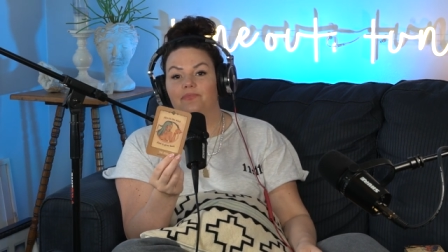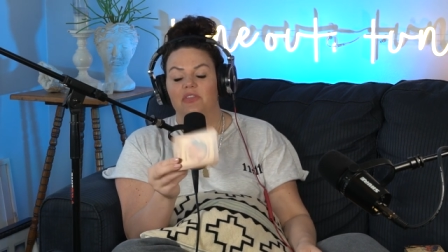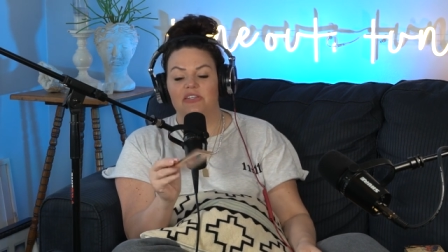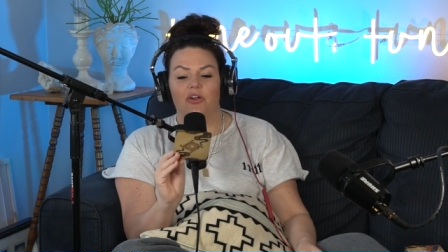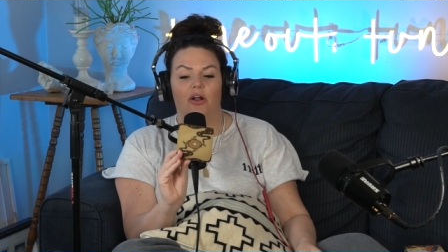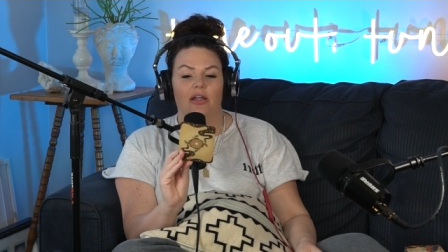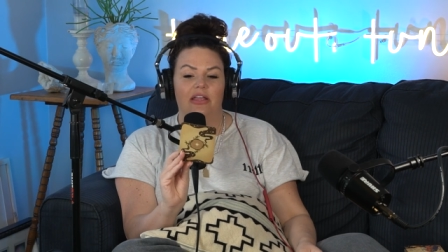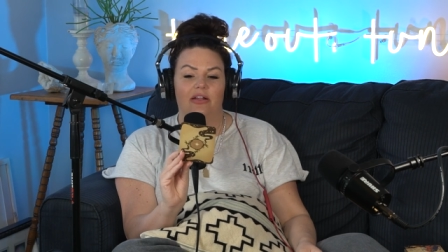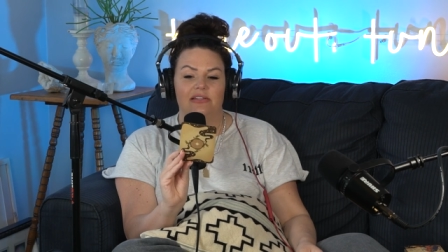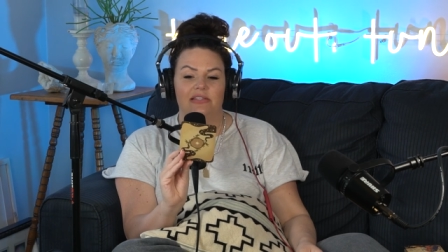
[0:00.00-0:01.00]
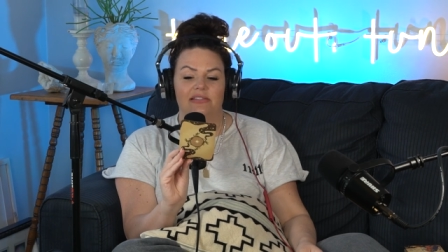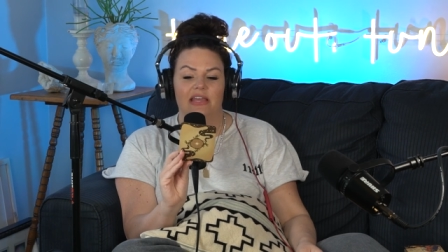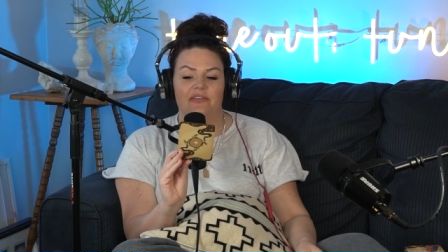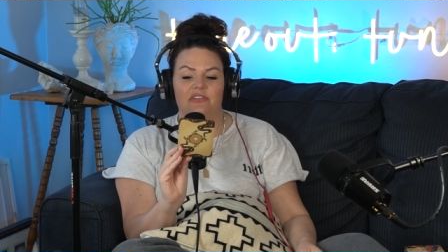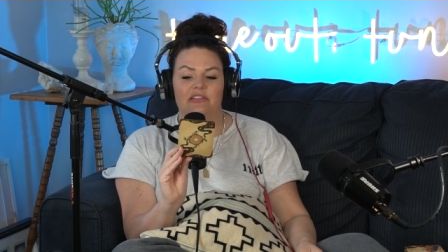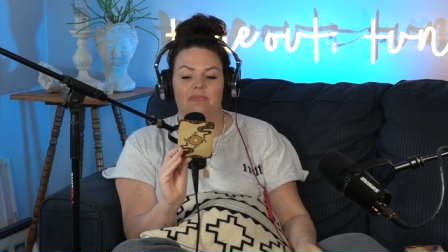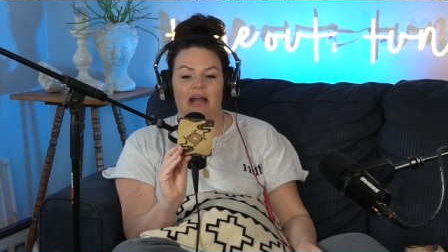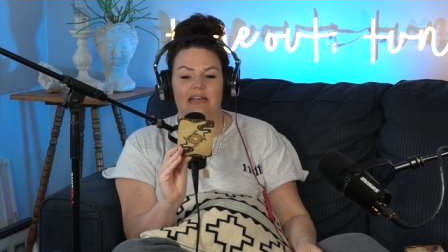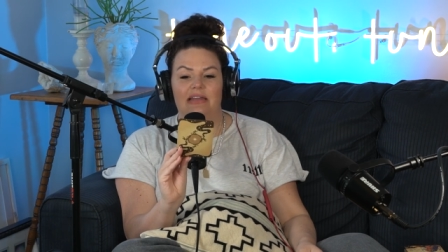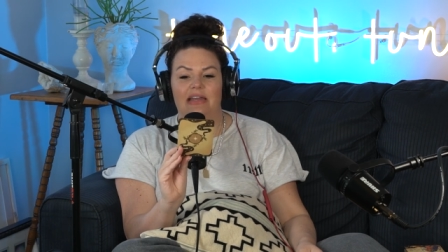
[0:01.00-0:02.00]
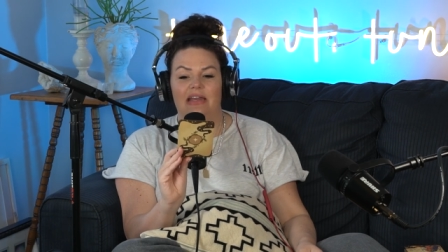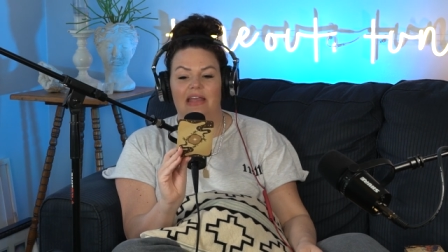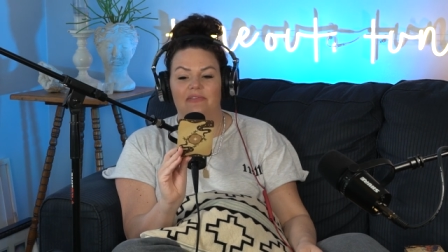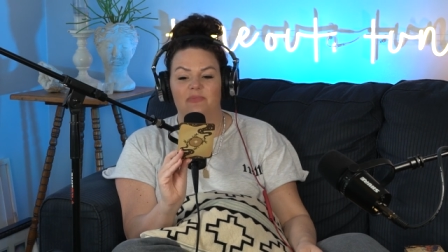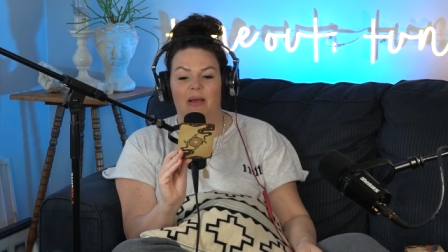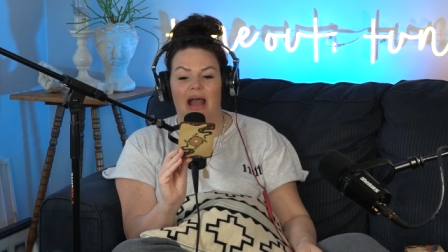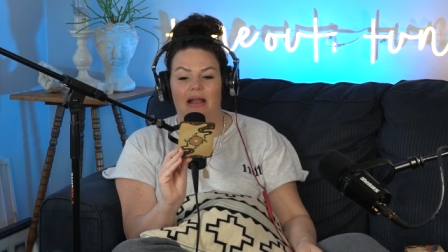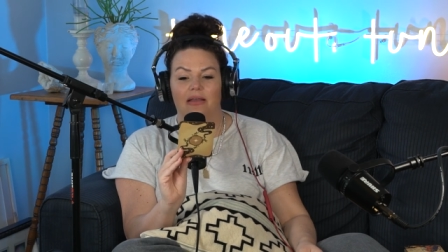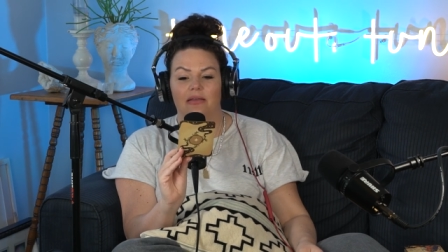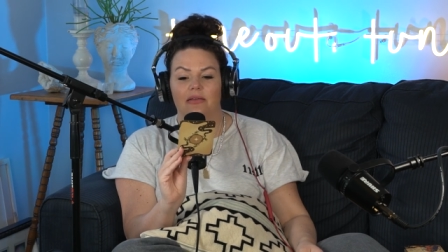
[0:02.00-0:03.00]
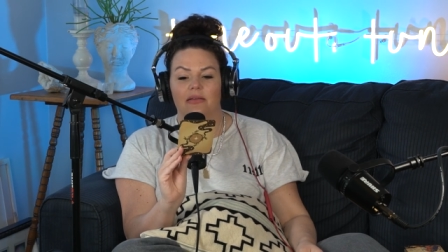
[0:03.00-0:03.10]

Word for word: This card here, it says give to the mind and it gives back.